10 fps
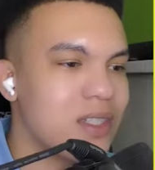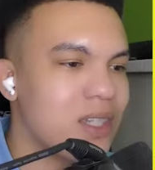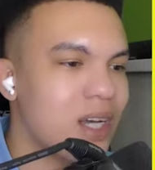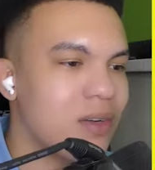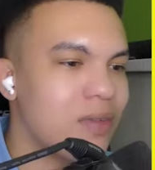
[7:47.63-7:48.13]
this
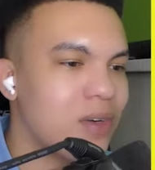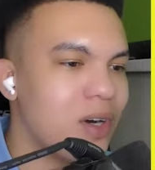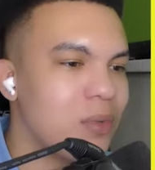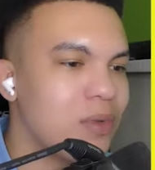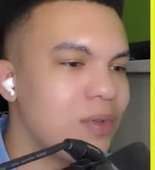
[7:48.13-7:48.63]
kind of
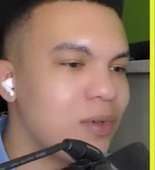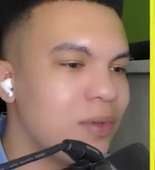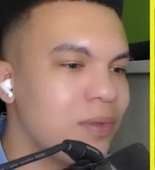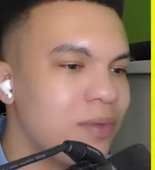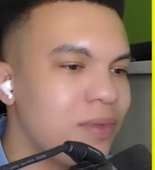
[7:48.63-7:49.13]
Ferrari before.
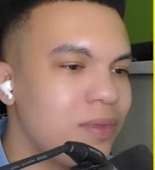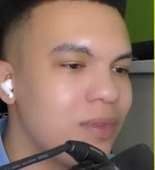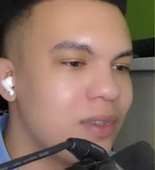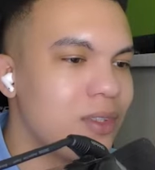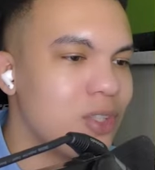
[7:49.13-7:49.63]

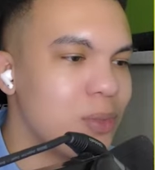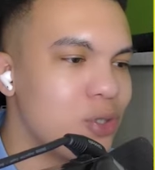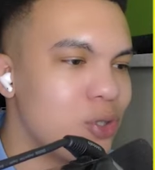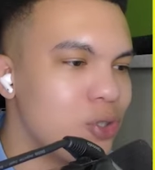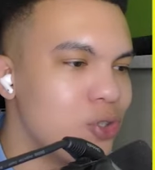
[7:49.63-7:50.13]
So be sure to